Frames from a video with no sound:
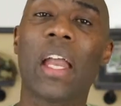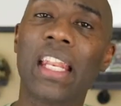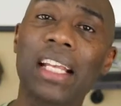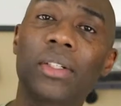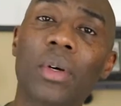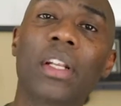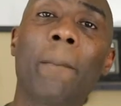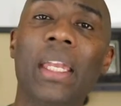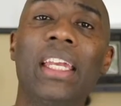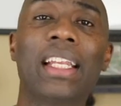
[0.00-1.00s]
And that's going
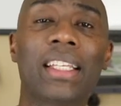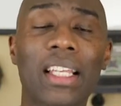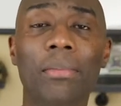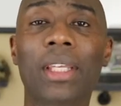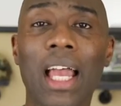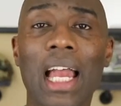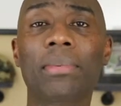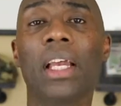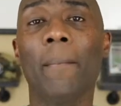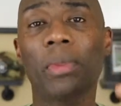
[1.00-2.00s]
to mean that
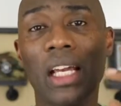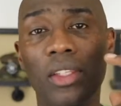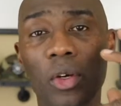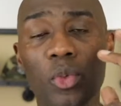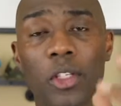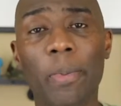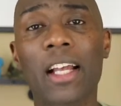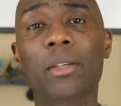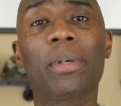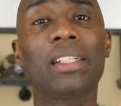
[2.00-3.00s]
sometimes that those
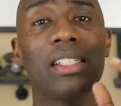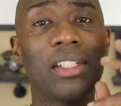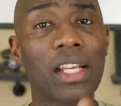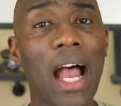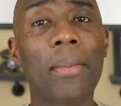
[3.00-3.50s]
responsibilities and